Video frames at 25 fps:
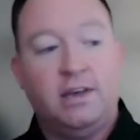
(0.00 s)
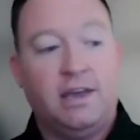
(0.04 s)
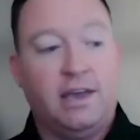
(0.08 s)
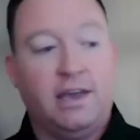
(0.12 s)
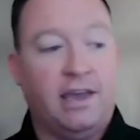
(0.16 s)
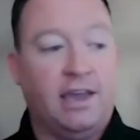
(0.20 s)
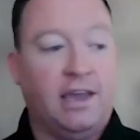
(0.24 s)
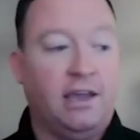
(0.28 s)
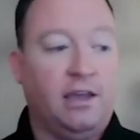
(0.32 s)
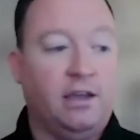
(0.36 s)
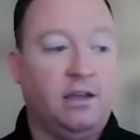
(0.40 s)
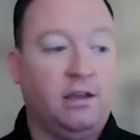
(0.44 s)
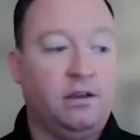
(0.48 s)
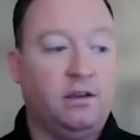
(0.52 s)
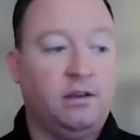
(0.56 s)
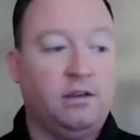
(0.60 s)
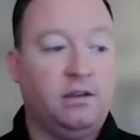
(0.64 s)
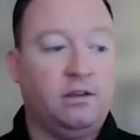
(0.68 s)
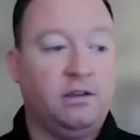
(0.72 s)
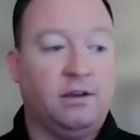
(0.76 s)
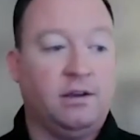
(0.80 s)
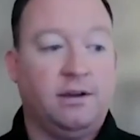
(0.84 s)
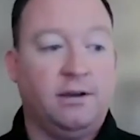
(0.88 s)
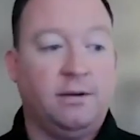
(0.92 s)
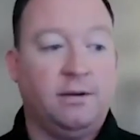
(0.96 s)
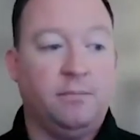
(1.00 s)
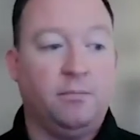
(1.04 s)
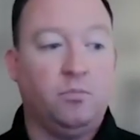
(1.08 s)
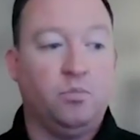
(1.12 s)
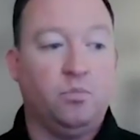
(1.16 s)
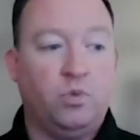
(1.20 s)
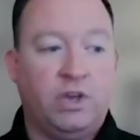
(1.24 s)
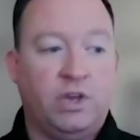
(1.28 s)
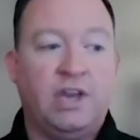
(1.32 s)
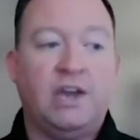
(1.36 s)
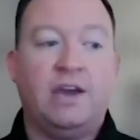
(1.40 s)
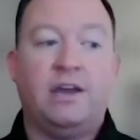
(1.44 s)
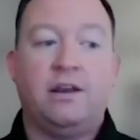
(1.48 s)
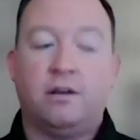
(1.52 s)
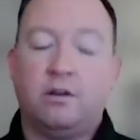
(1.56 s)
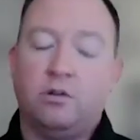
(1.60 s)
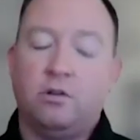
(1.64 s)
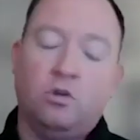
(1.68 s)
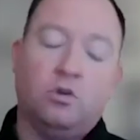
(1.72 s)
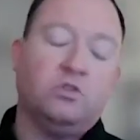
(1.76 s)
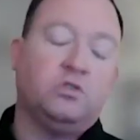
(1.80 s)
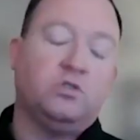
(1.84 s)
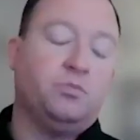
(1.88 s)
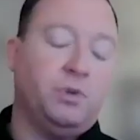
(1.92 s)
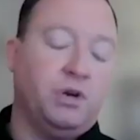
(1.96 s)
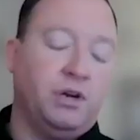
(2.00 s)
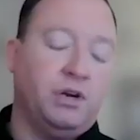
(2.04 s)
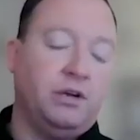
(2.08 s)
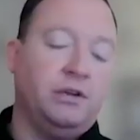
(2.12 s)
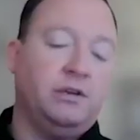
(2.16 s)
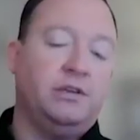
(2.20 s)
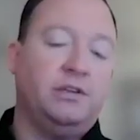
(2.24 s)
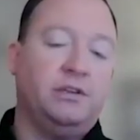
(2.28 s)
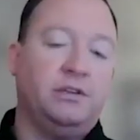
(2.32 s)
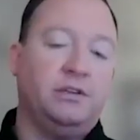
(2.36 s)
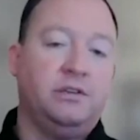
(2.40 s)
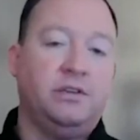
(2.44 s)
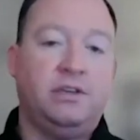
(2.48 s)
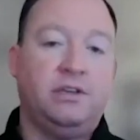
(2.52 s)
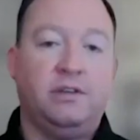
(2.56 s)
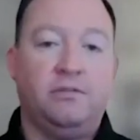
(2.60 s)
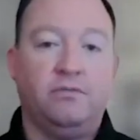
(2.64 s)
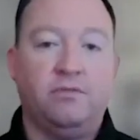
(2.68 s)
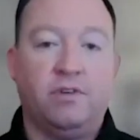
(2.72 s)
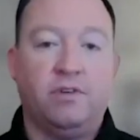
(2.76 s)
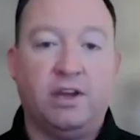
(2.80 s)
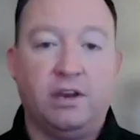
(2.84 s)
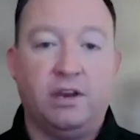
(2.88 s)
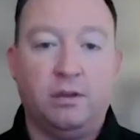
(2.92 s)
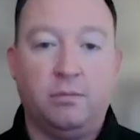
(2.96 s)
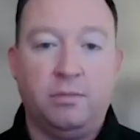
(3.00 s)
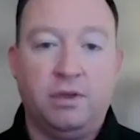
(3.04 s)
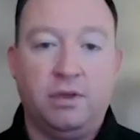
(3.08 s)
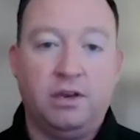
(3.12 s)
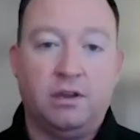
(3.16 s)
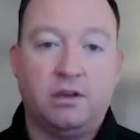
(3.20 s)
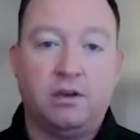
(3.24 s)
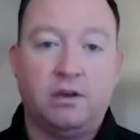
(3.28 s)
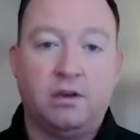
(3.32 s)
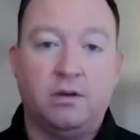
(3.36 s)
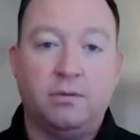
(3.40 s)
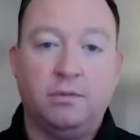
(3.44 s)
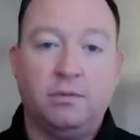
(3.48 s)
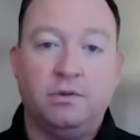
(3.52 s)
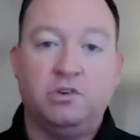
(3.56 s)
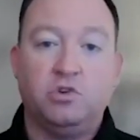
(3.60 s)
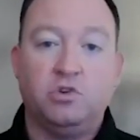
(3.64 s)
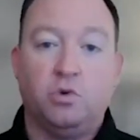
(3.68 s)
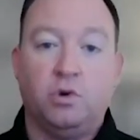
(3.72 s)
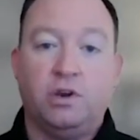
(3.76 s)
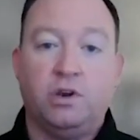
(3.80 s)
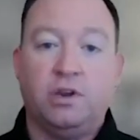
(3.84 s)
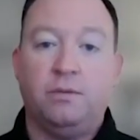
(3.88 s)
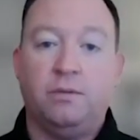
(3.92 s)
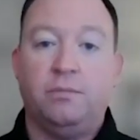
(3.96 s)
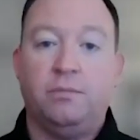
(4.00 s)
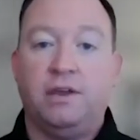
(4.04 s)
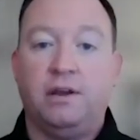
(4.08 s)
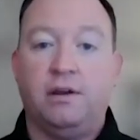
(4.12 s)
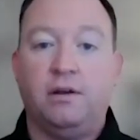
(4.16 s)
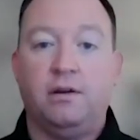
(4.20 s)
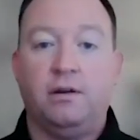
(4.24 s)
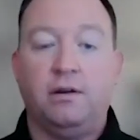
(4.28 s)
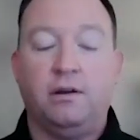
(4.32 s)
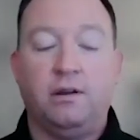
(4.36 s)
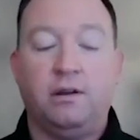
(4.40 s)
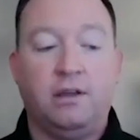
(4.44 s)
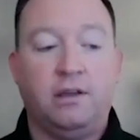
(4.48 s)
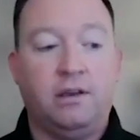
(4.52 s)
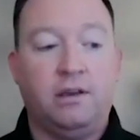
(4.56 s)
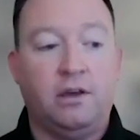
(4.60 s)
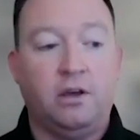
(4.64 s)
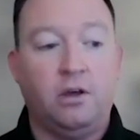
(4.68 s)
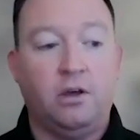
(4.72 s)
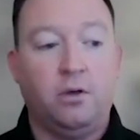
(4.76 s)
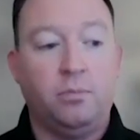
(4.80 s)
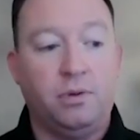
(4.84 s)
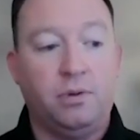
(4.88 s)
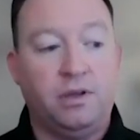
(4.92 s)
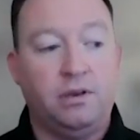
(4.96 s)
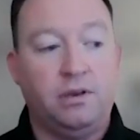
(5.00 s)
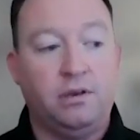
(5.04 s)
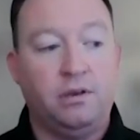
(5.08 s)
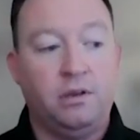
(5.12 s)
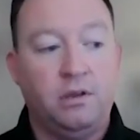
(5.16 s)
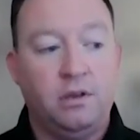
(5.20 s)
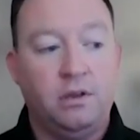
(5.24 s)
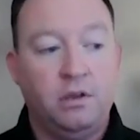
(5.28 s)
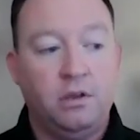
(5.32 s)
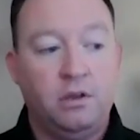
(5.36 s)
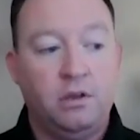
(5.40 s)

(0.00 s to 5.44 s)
And we had a close bond, and he invited me to come and join him there and helping